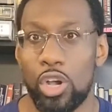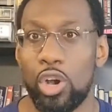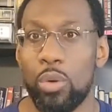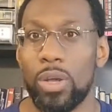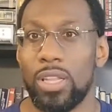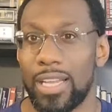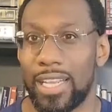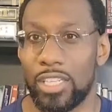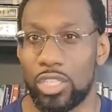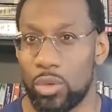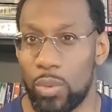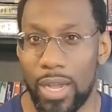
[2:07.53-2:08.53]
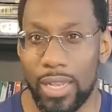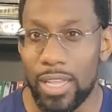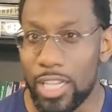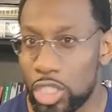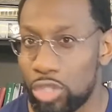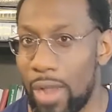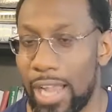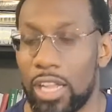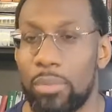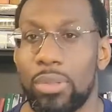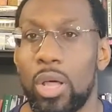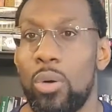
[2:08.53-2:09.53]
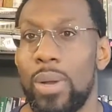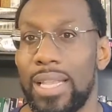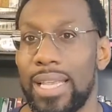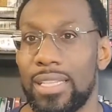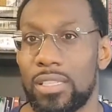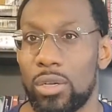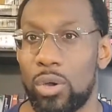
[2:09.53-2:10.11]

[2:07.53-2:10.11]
who were looking to strike a blow against,